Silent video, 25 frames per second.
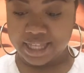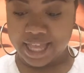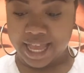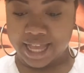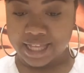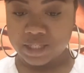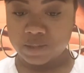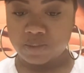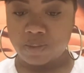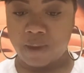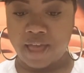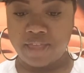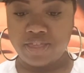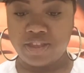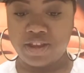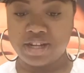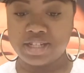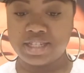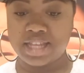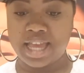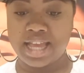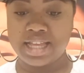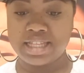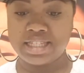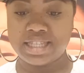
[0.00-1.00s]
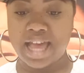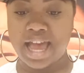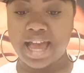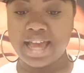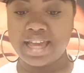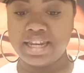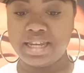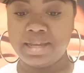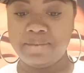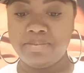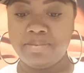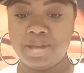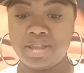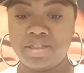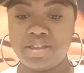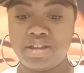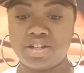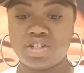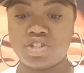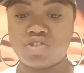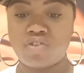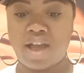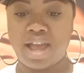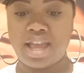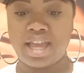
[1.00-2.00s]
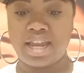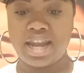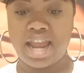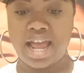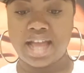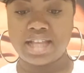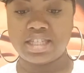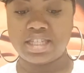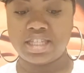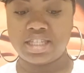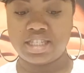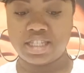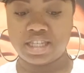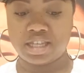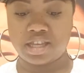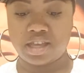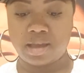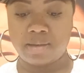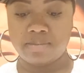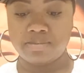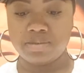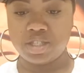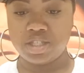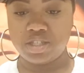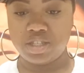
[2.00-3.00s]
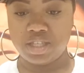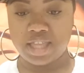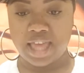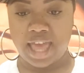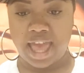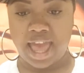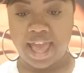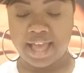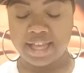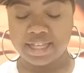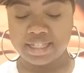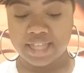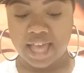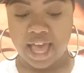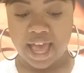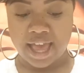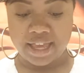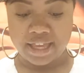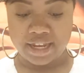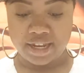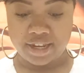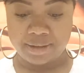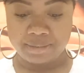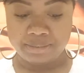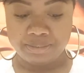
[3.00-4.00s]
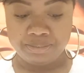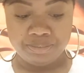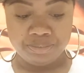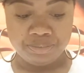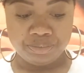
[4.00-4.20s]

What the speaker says: That's why there's anxiety, but they're trying not to succumb to the anxiety.